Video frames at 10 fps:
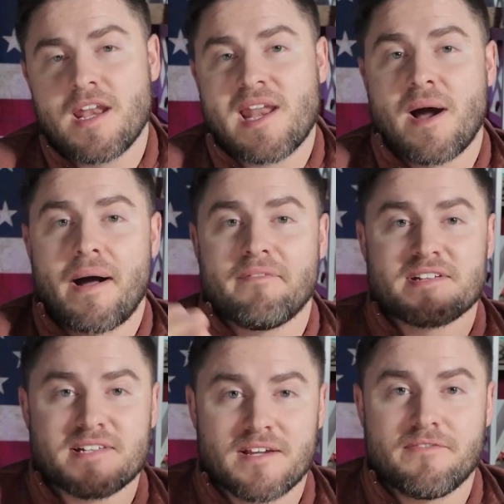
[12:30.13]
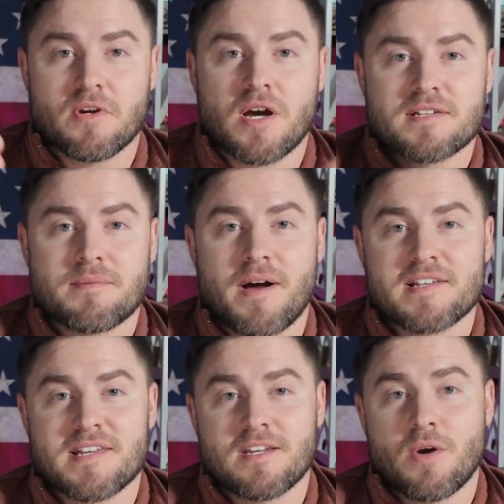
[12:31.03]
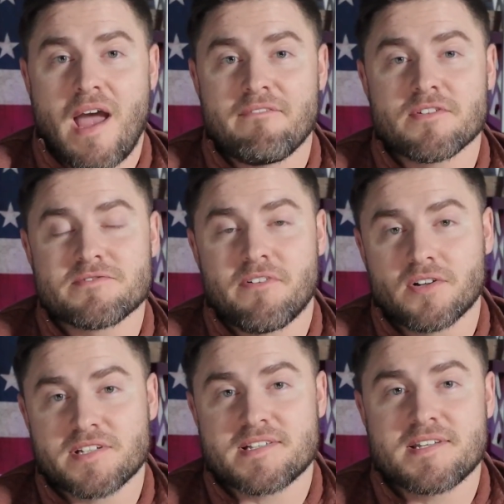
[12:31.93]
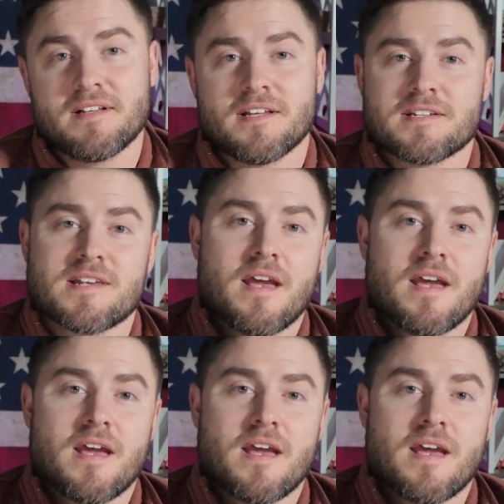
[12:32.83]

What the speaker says: Now, obviously, if you customize it and you have those vaulted ceilings,